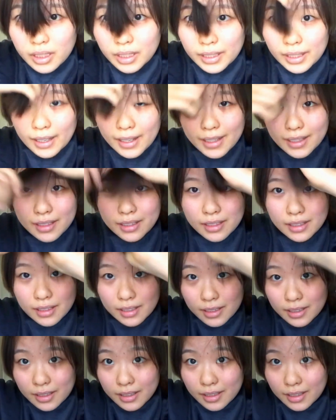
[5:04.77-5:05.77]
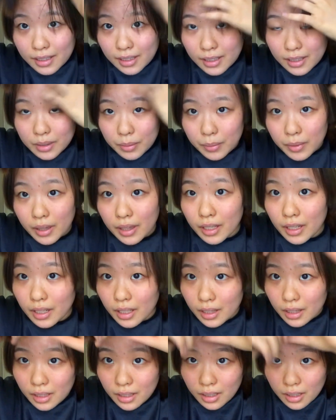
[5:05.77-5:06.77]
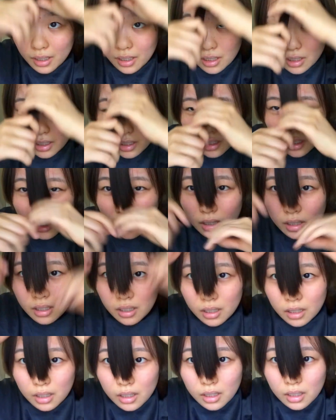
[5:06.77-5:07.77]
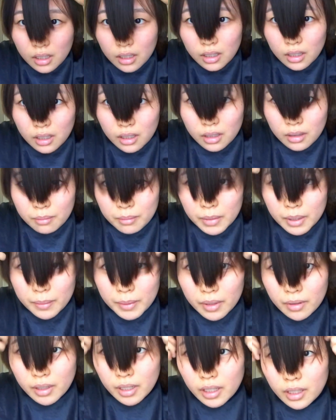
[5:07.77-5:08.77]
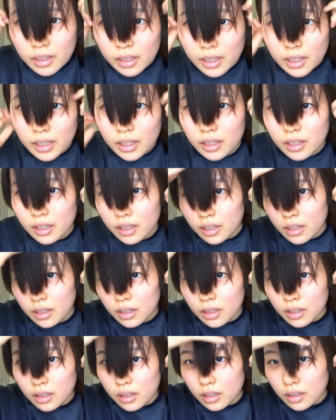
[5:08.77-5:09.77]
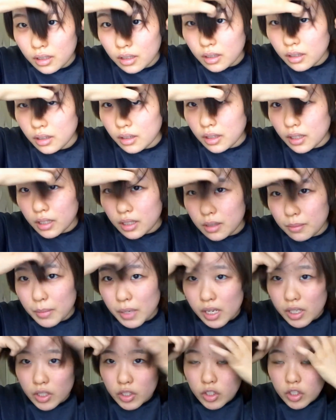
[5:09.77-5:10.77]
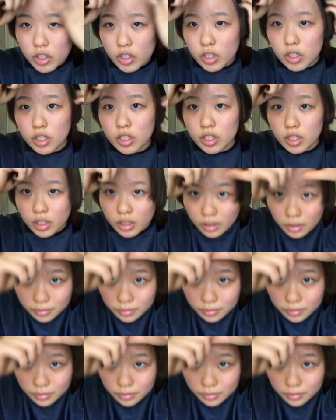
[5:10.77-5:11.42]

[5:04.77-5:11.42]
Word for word: guess, as with anything, maybe I'll cut like this much.